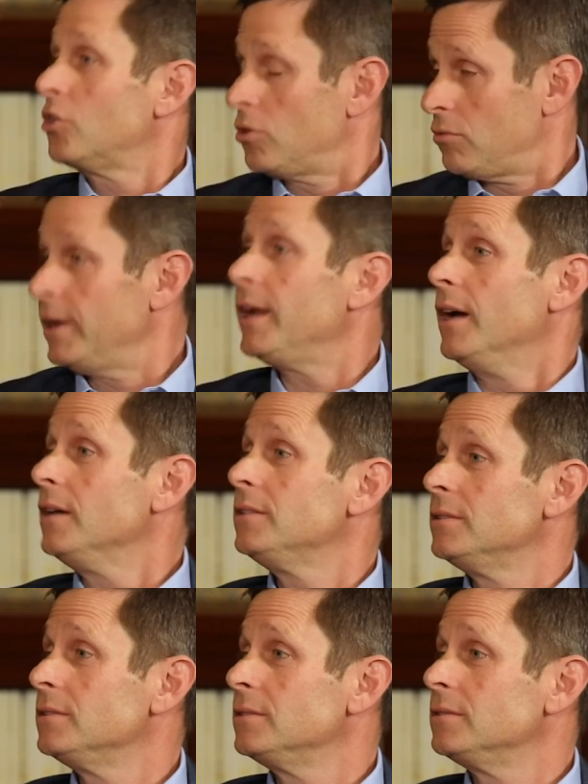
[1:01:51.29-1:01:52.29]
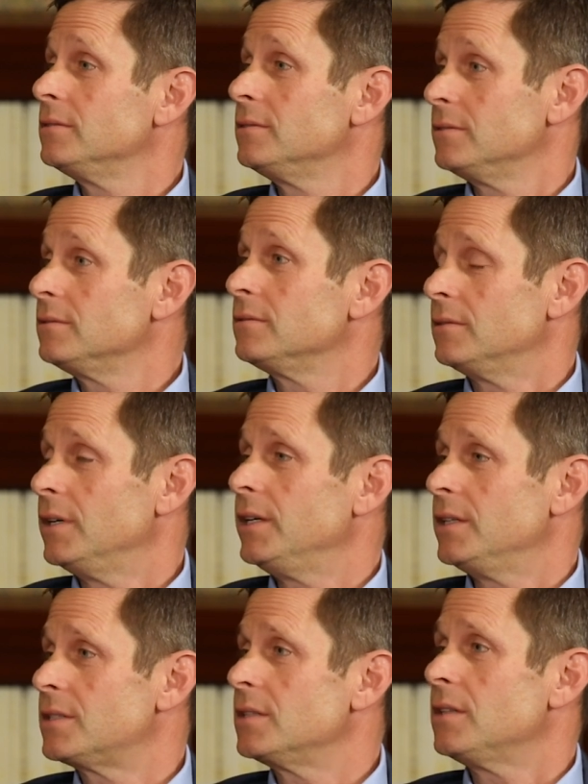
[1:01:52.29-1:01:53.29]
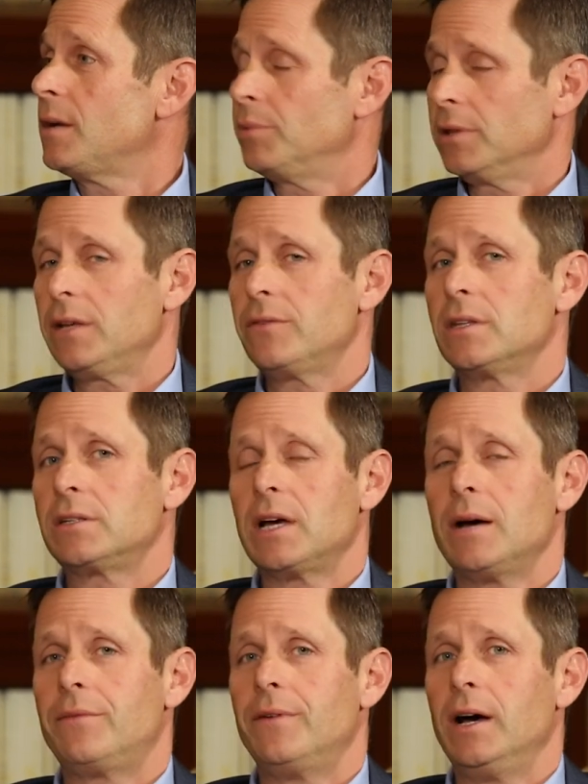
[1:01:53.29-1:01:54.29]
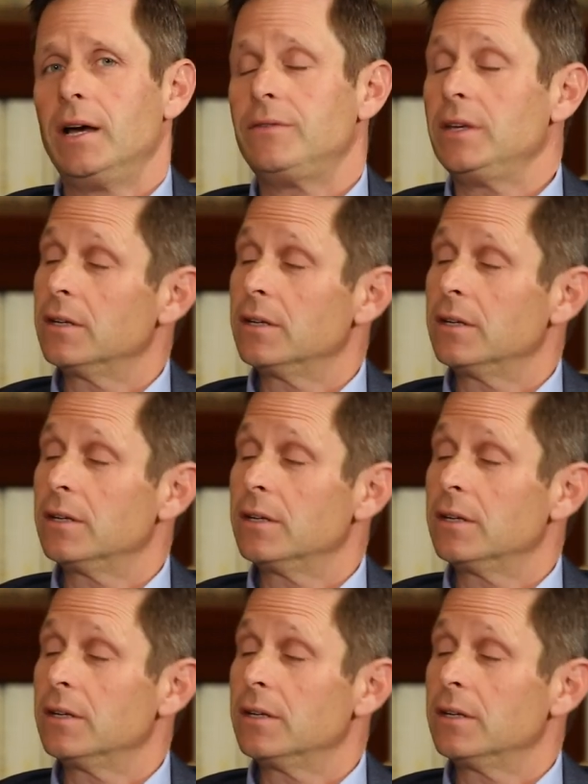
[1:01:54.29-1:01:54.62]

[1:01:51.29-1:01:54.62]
Korea, right? Is in I believe in the top five.